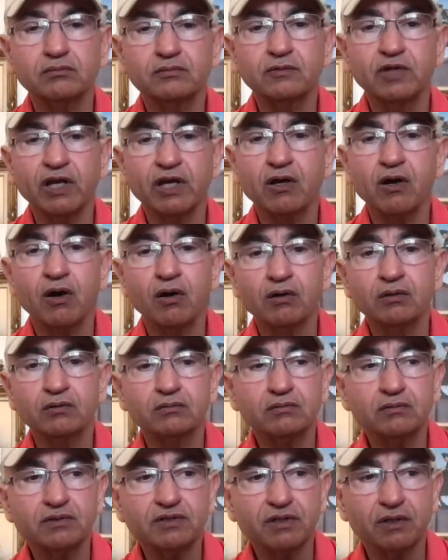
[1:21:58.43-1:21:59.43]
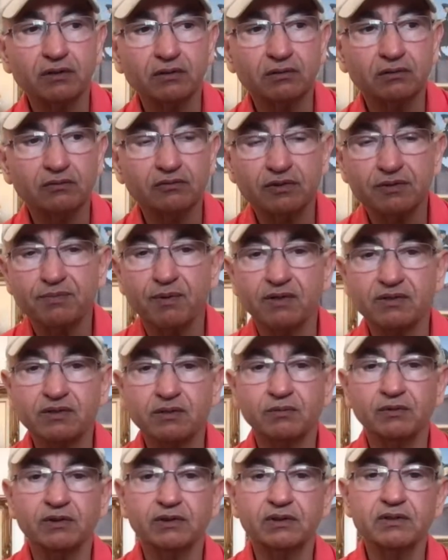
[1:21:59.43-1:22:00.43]
take on certain
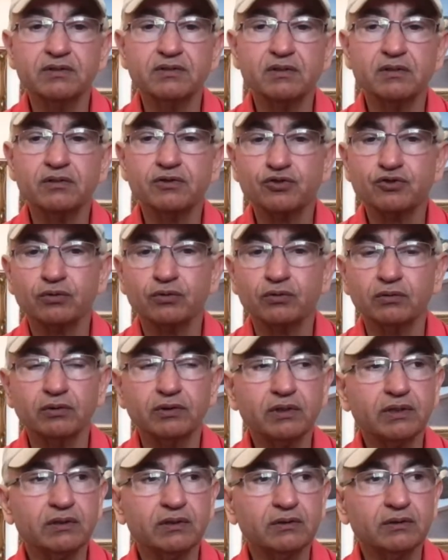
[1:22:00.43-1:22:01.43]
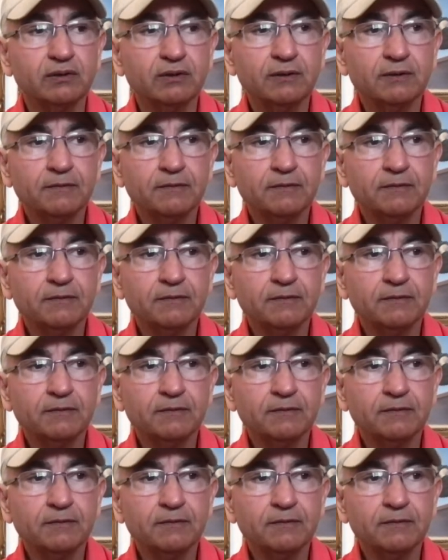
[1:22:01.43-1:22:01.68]
responsibilities on the shoulder and